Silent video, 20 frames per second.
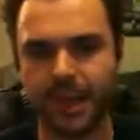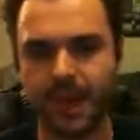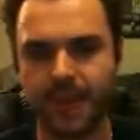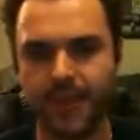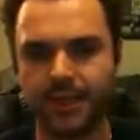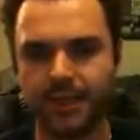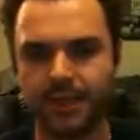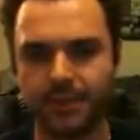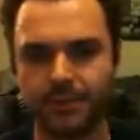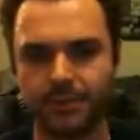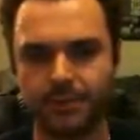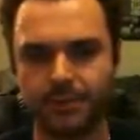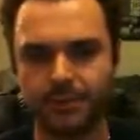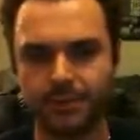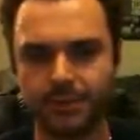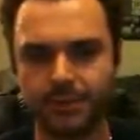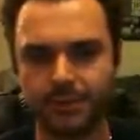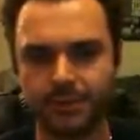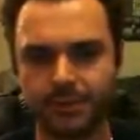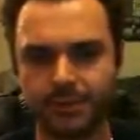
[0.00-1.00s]
I think storm
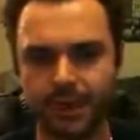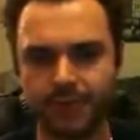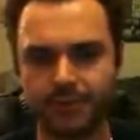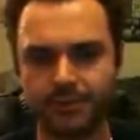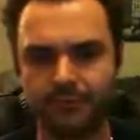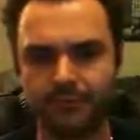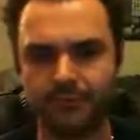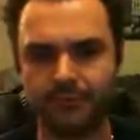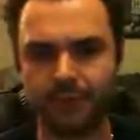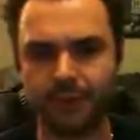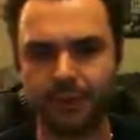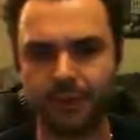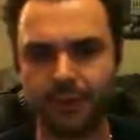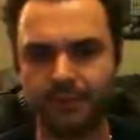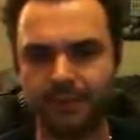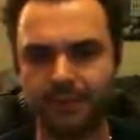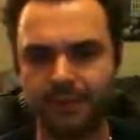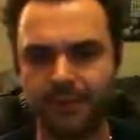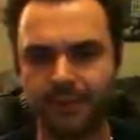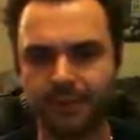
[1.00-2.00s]
shields are one
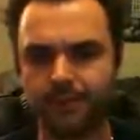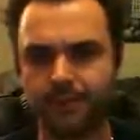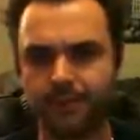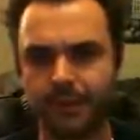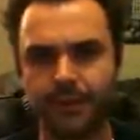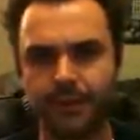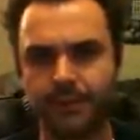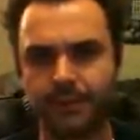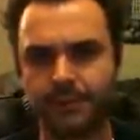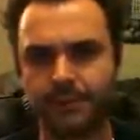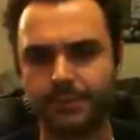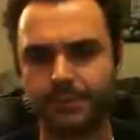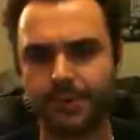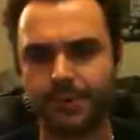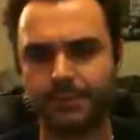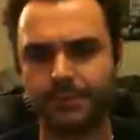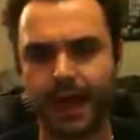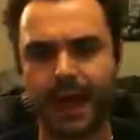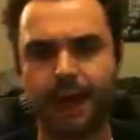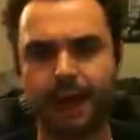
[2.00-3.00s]
of the Imperium's
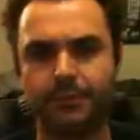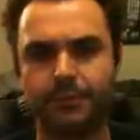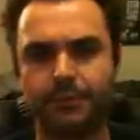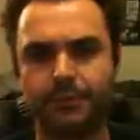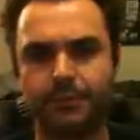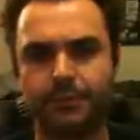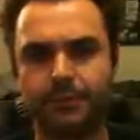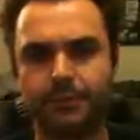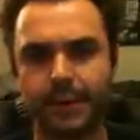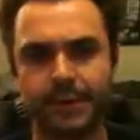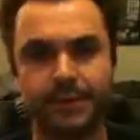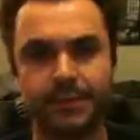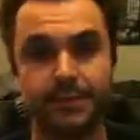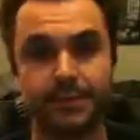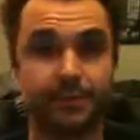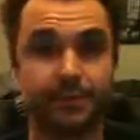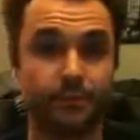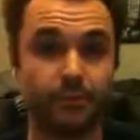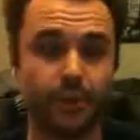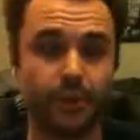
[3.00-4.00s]
most powerful pieces
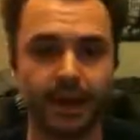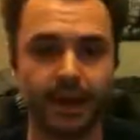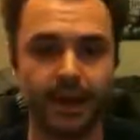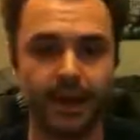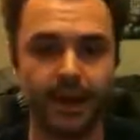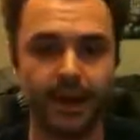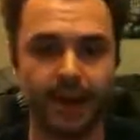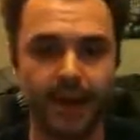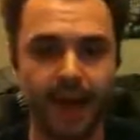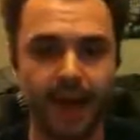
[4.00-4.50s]
of war gear.